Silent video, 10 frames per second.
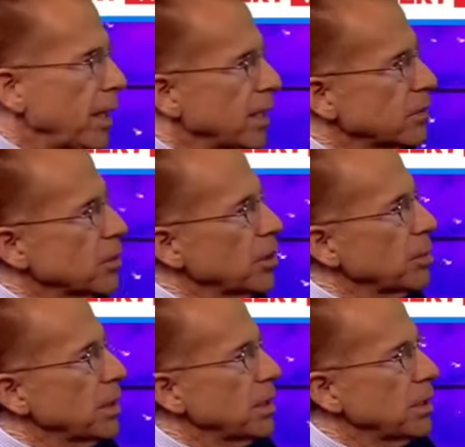it's going to
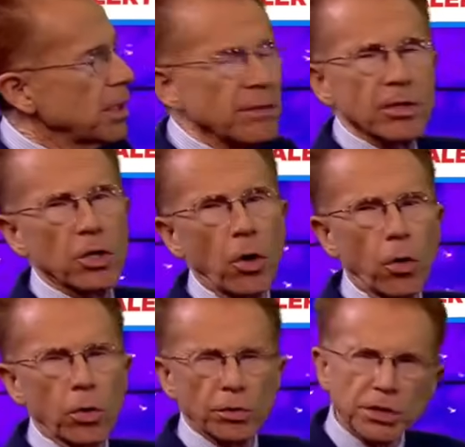be even
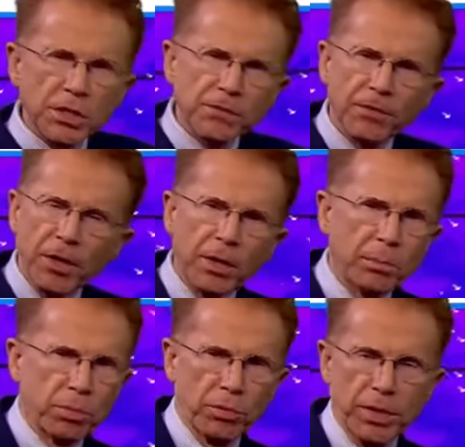colder. It's just very
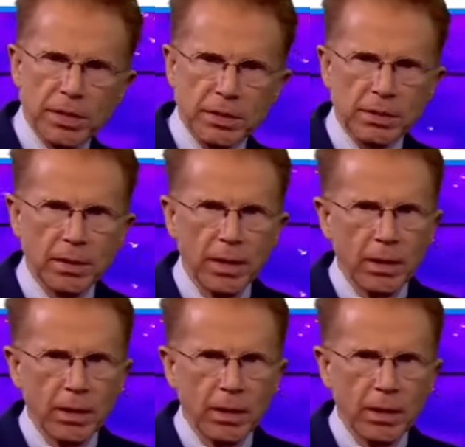brisk.